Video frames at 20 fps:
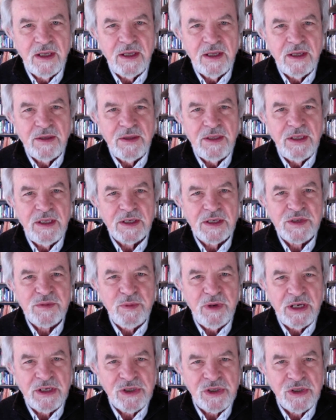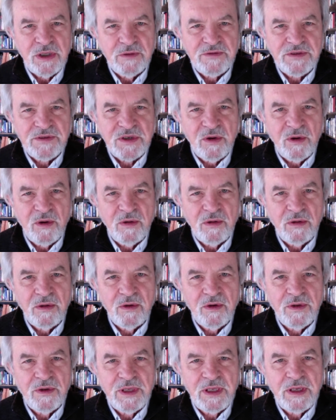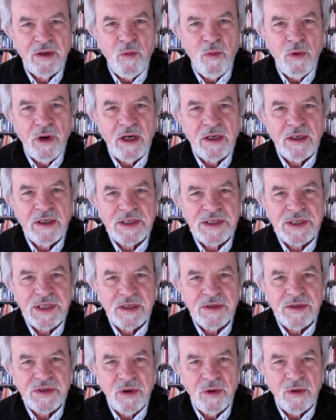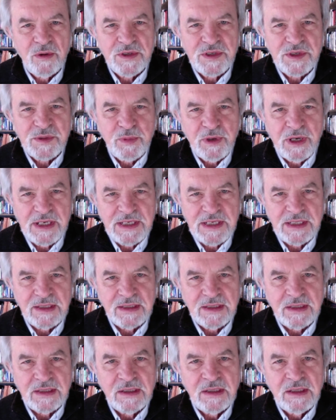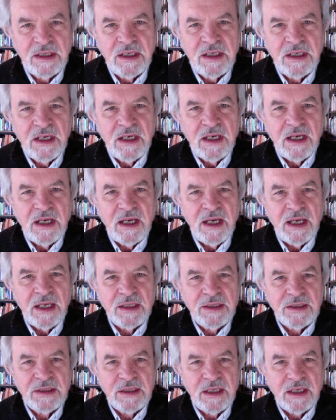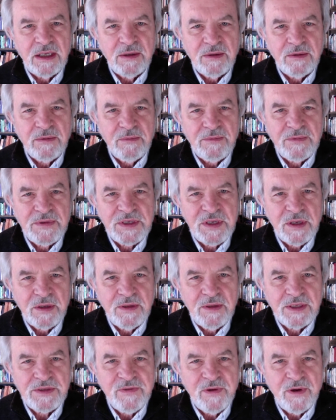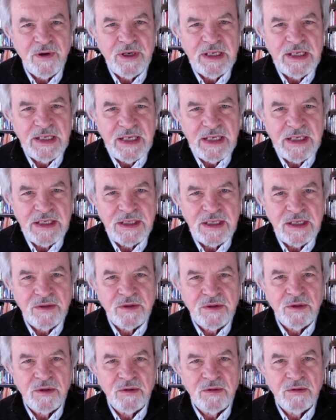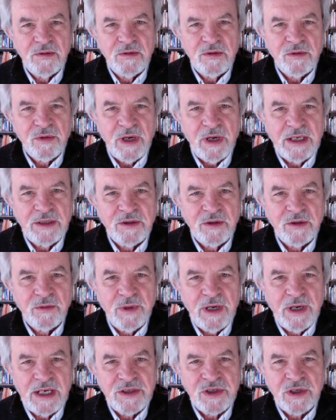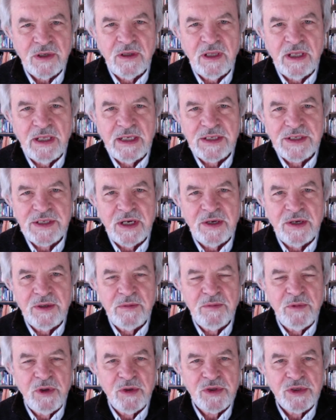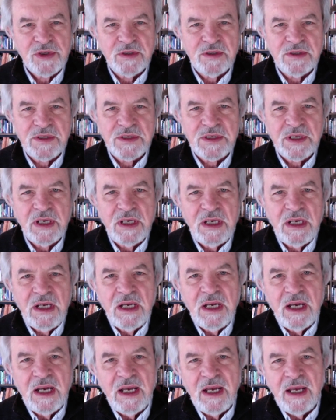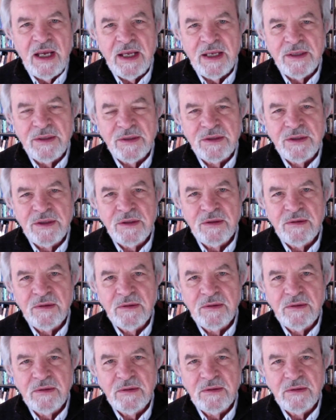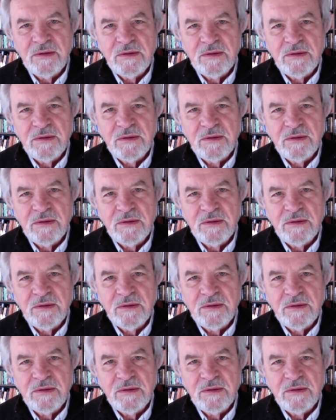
expression of soul, or the awareness that soul is present. And so it's very easy to try to rationalize our emotions, and to